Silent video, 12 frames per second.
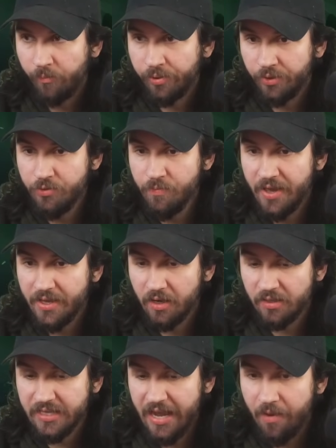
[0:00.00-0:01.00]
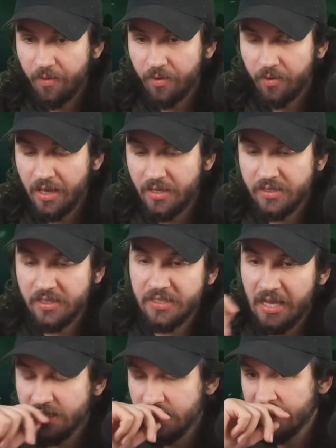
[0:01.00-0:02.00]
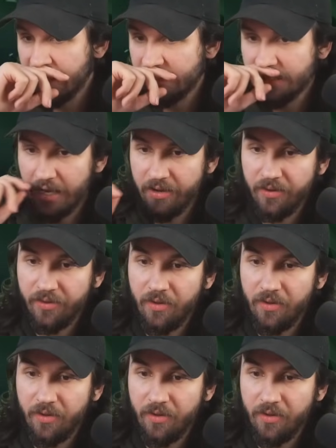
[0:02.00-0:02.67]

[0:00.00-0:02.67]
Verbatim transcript: Balloon might get on tower. Okay, his Tesla's out of cycle,